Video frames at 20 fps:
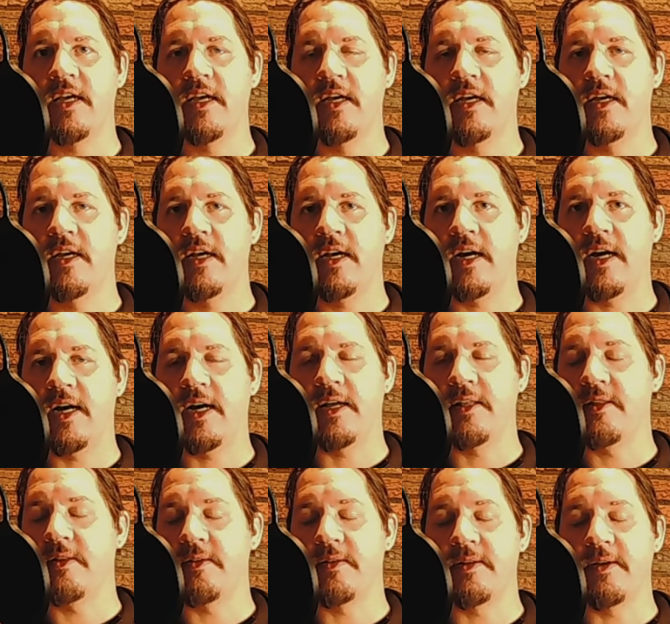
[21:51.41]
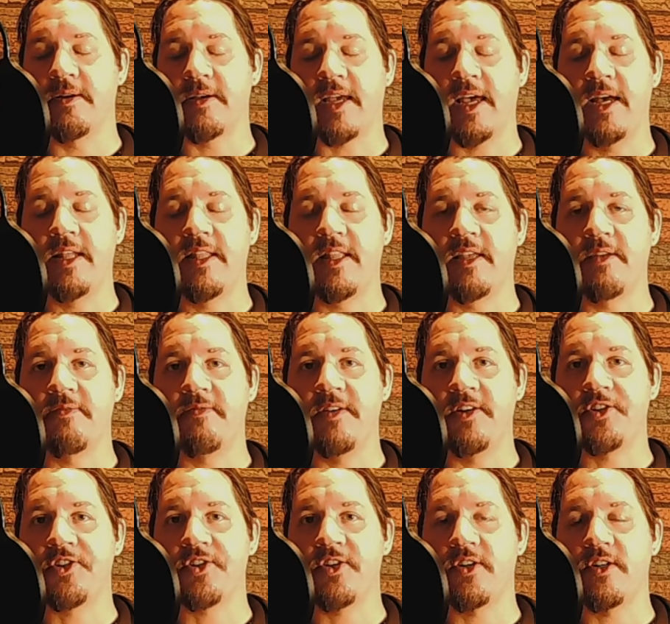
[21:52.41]
Again, the
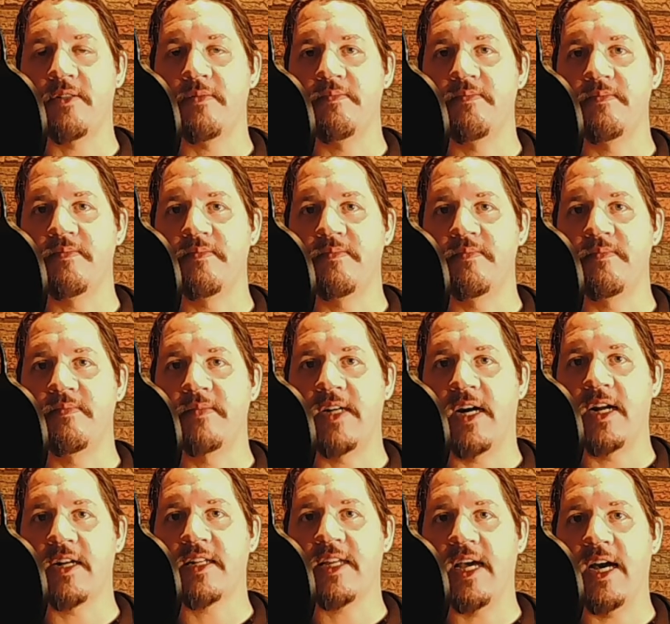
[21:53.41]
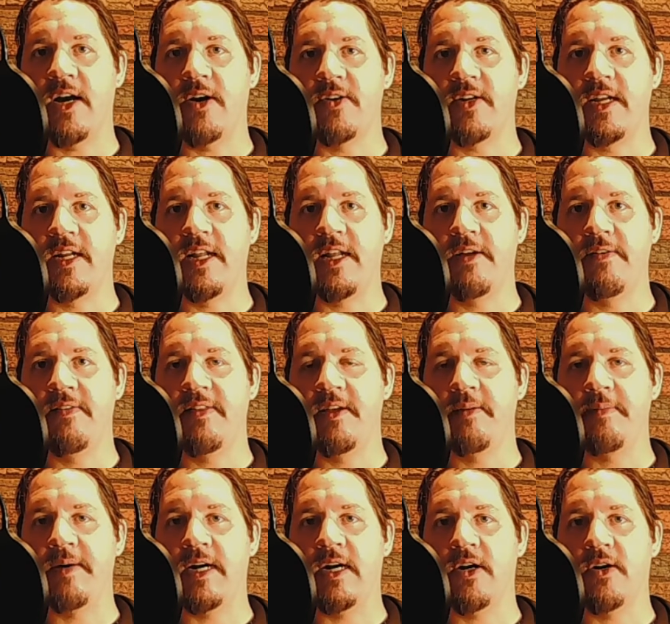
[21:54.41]
official not counting any of them
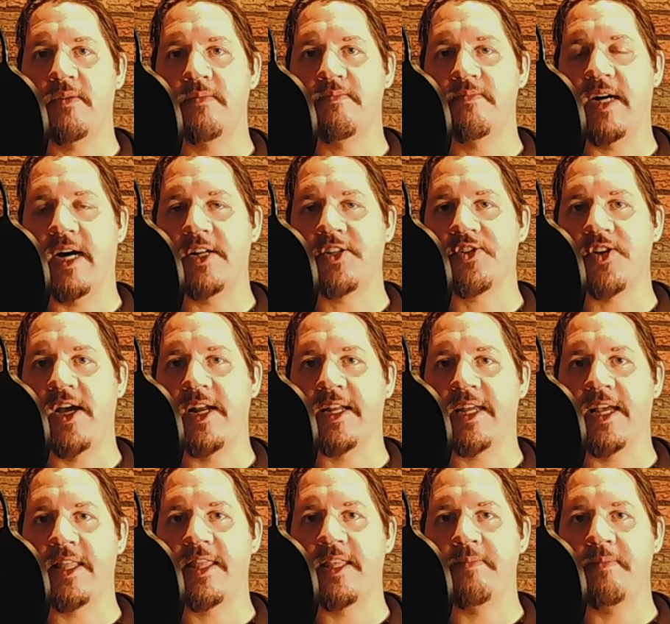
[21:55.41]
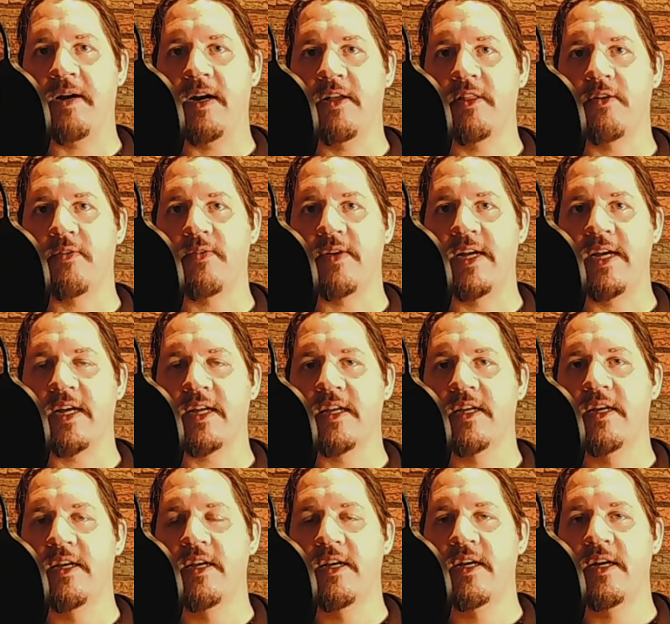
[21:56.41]
out, not trying to get them out of the ring.
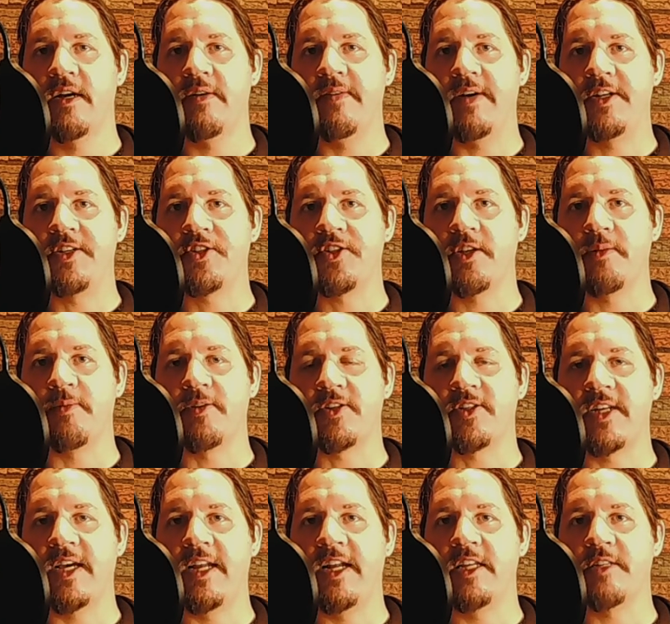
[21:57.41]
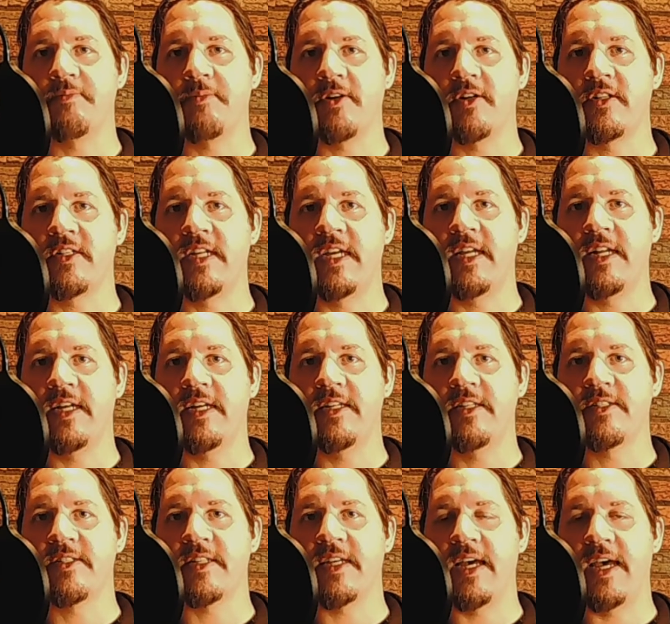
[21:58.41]
Eventually, Mercedes
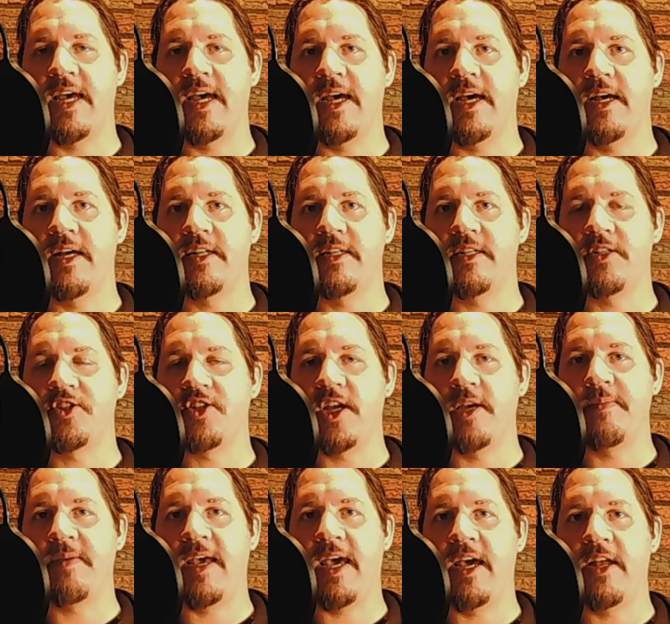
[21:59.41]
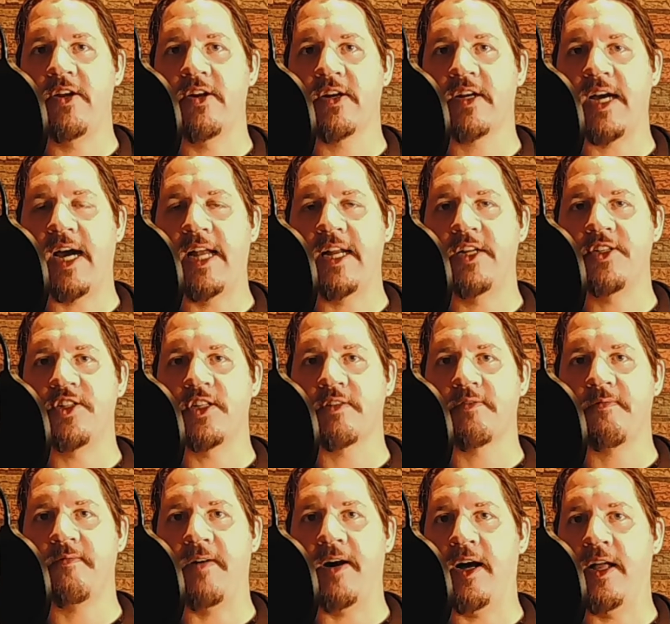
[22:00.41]
Martinez and Jamie Hayter kind of just
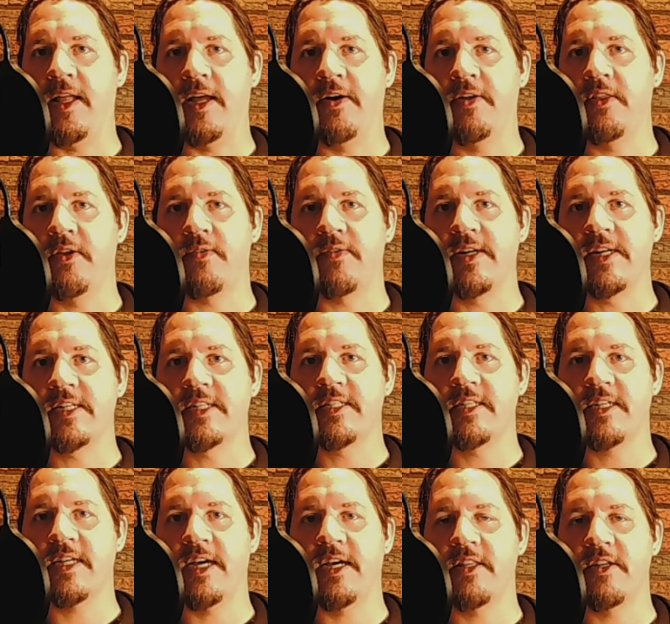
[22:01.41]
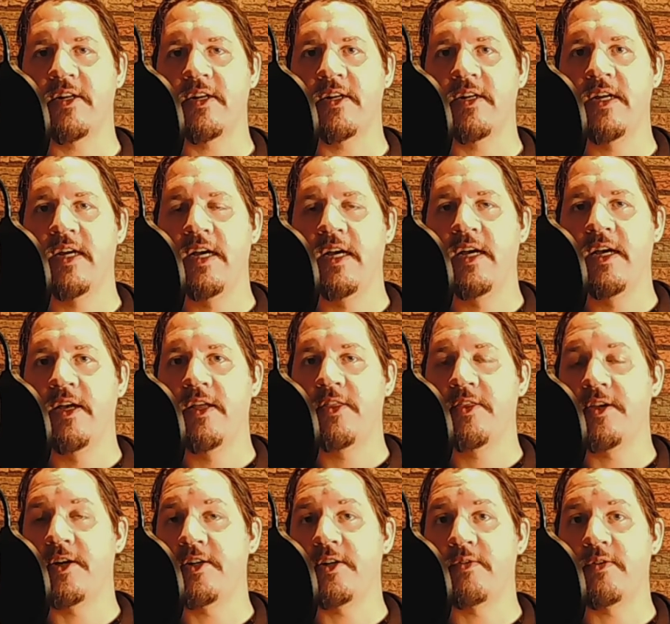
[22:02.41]
fall out of the ring together.
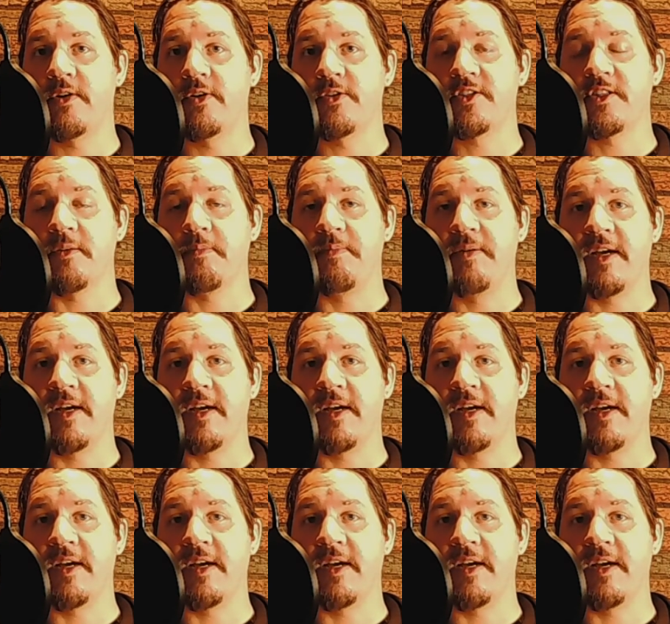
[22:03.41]
Thunder Rosa picks